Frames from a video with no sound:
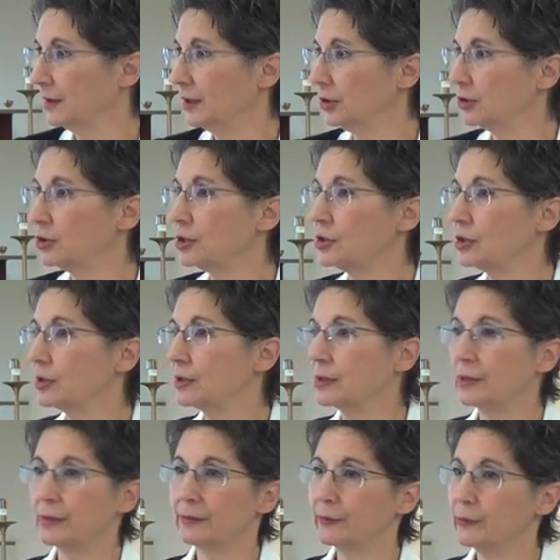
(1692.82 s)
and you're just
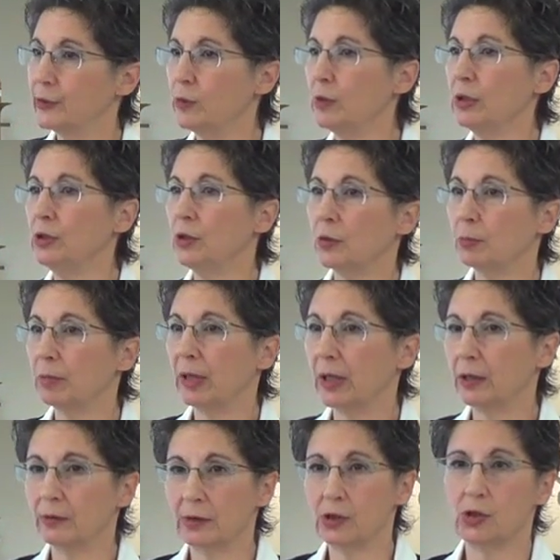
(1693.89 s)
doing your
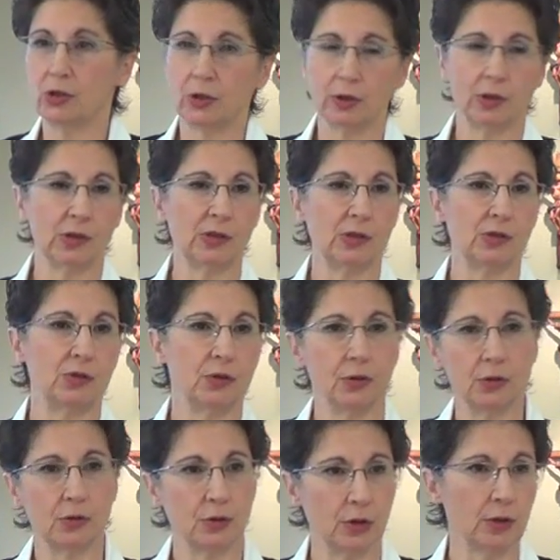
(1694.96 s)
part this year because it's
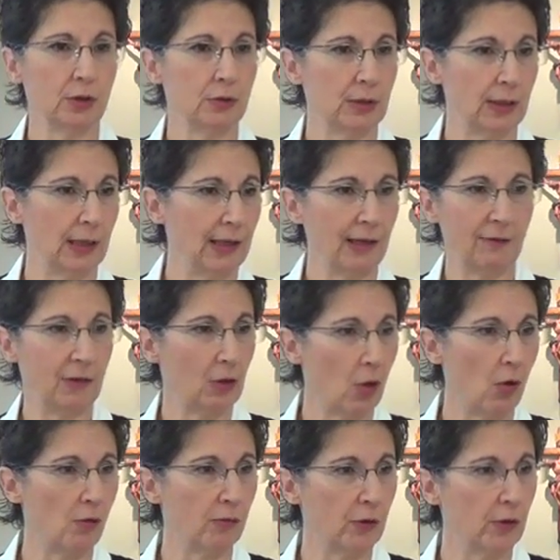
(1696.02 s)
your turn to have it
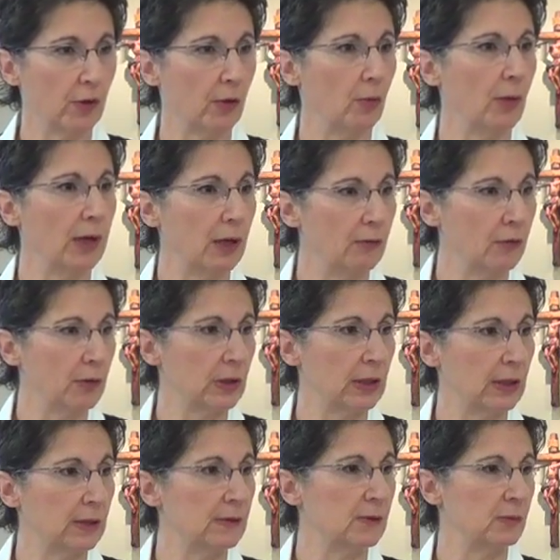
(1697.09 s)
over or whatever the
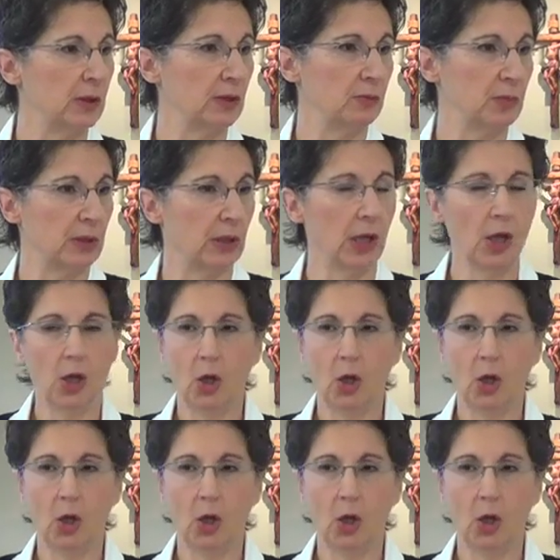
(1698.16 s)
case may be.